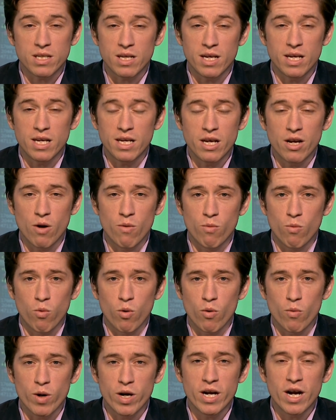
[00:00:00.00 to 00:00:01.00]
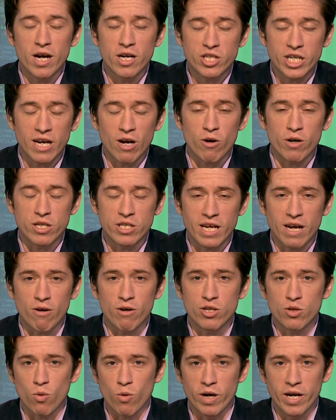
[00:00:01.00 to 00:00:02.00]
you know, we're, we're in uncharted
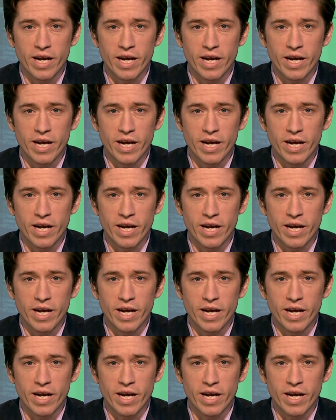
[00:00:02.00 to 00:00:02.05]
territory.